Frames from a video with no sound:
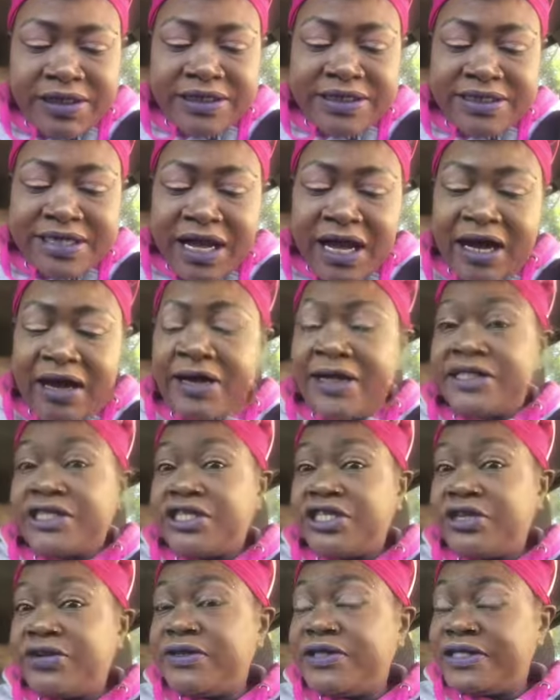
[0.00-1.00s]
desiring
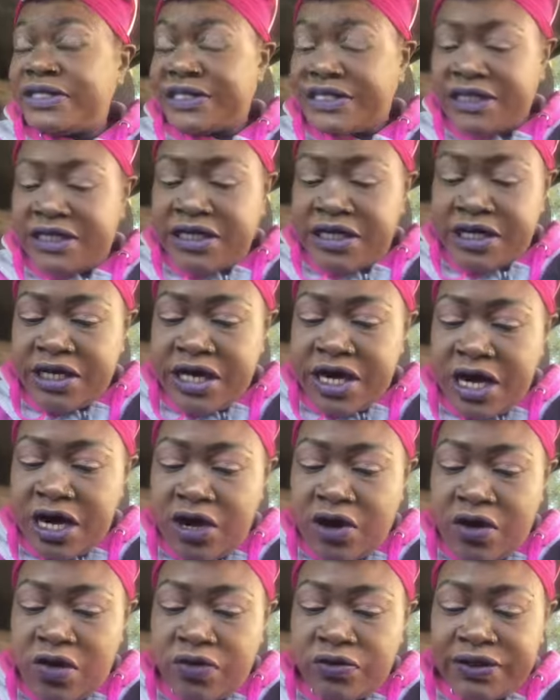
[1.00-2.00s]
assurance to
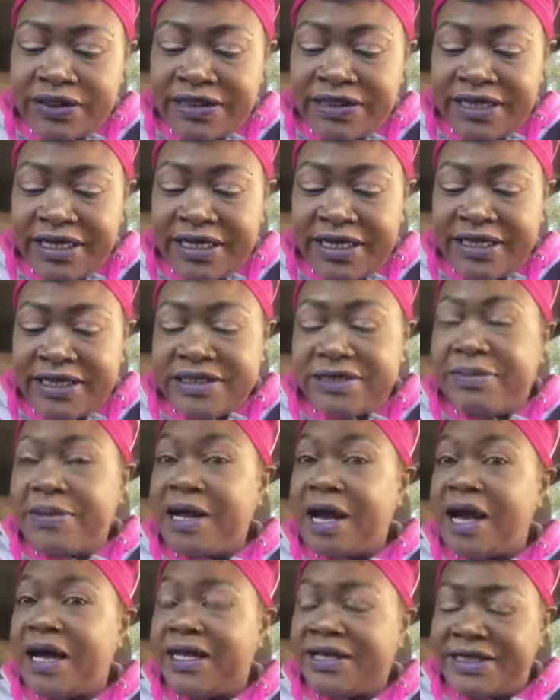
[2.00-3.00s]
know sin is
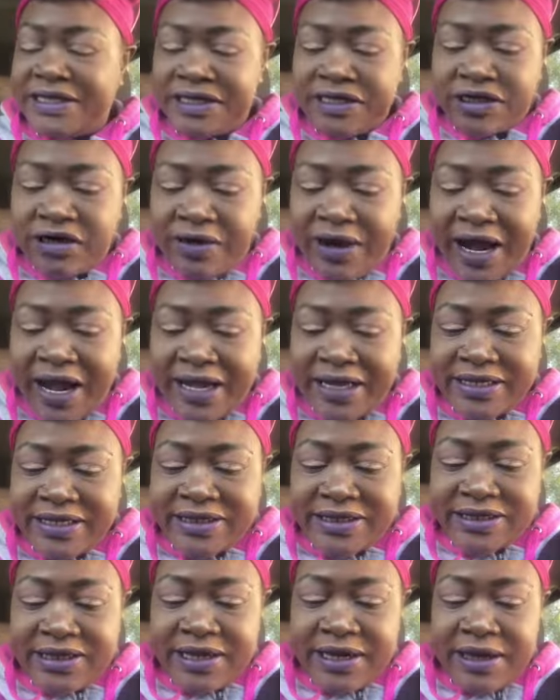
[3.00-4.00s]
beyond His
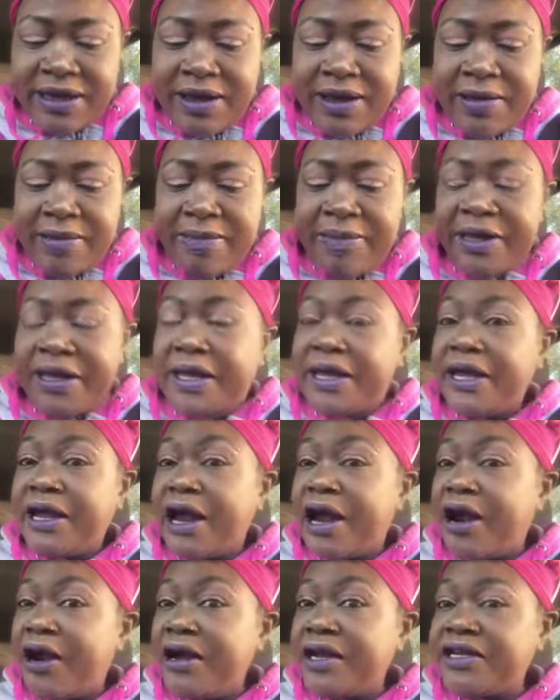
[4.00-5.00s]
grace. Be
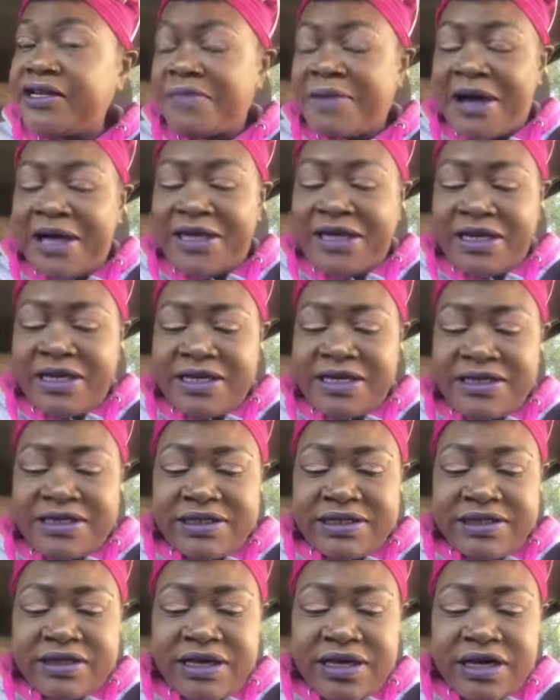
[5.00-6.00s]
encouraged by
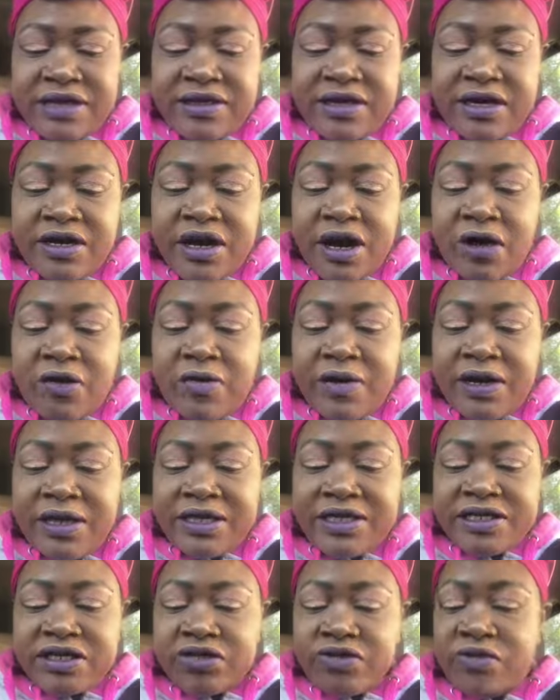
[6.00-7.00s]
this, that no
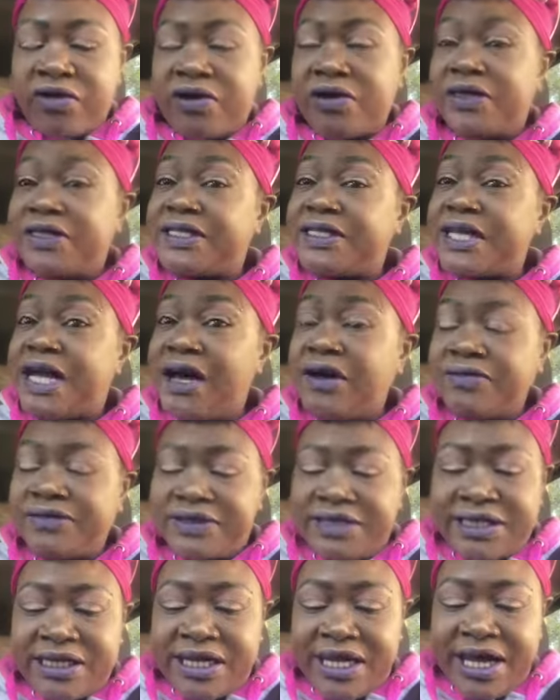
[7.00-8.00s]
one is throwing
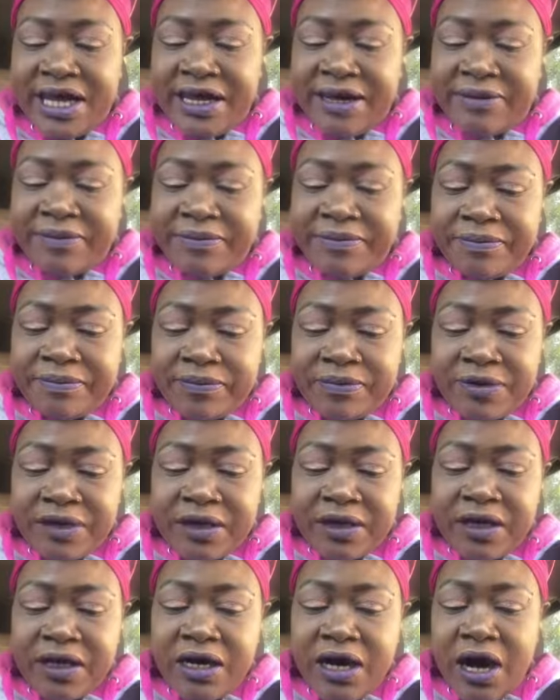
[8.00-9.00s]
stones today.
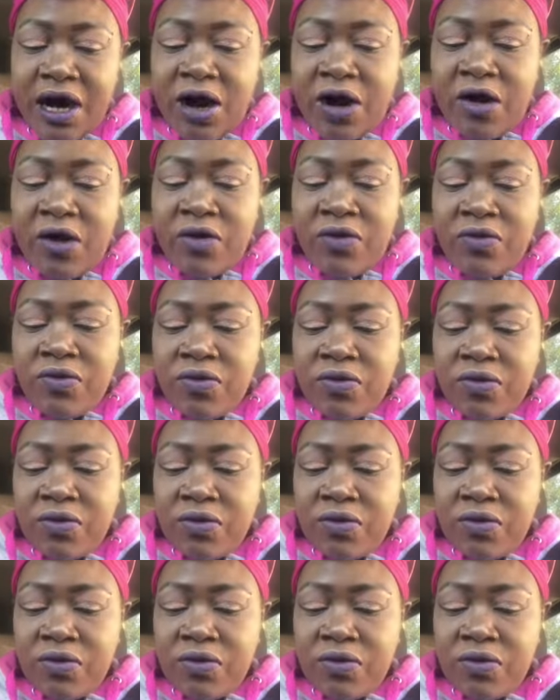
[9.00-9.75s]
Go